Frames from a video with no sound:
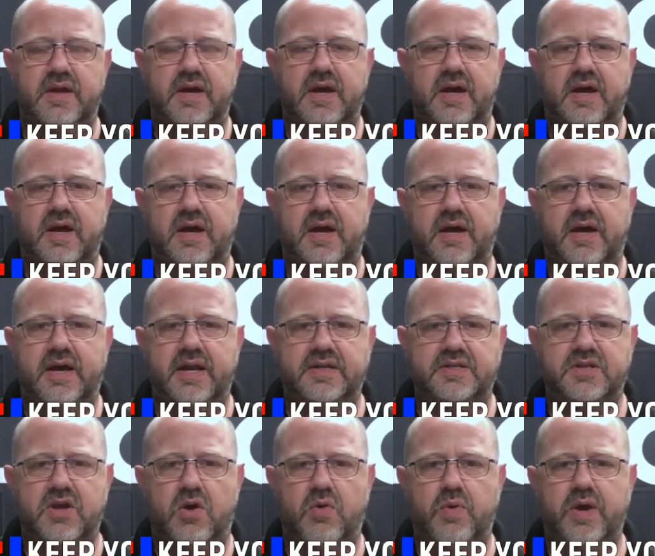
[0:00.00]
And as
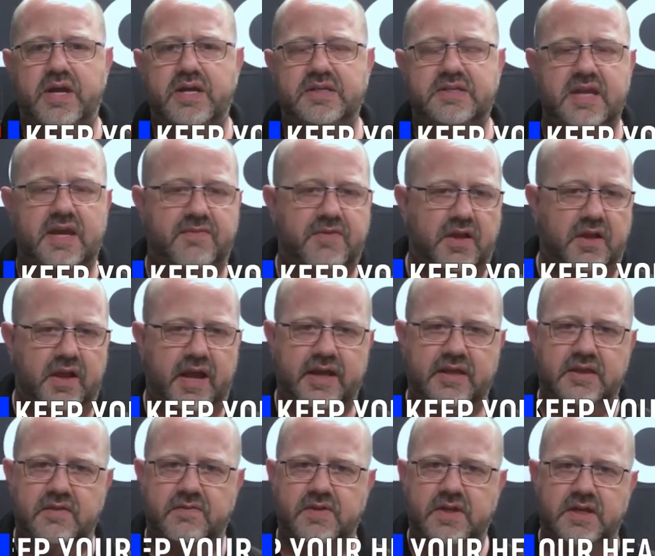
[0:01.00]
always, if you like
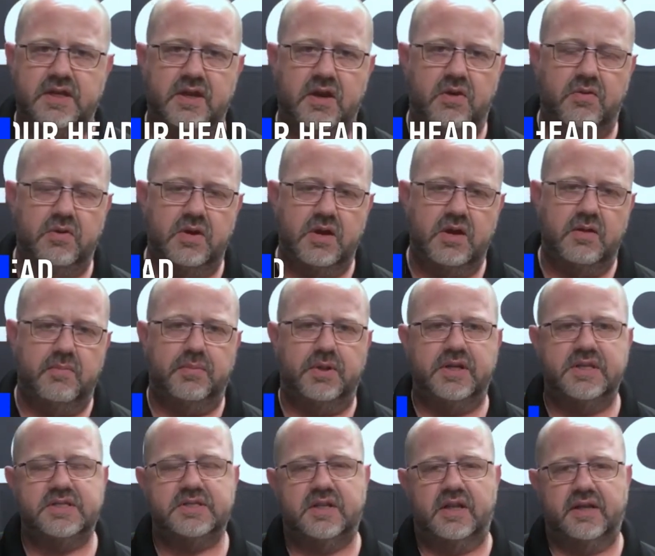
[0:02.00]
the video,
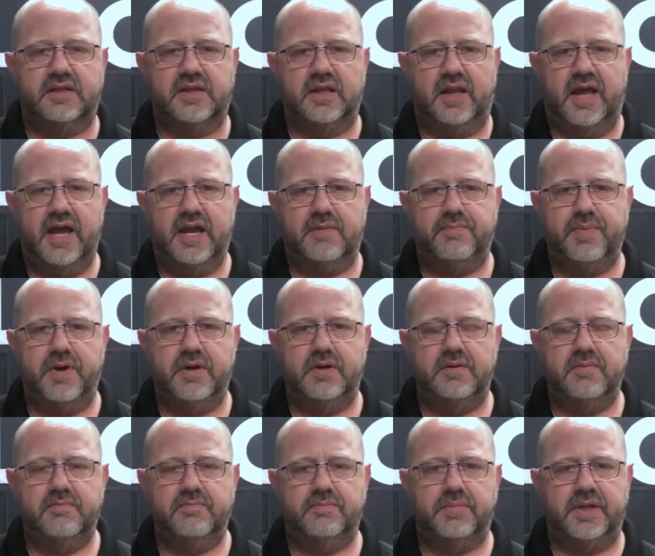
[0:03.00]
please click the like
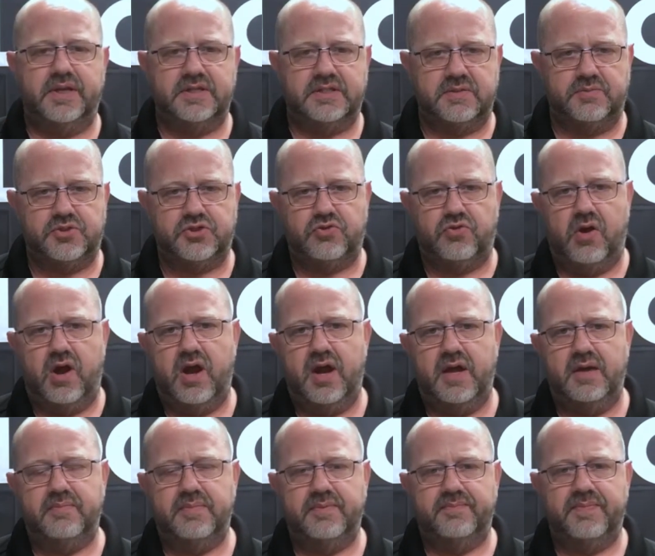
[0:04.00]
button, please subscribe,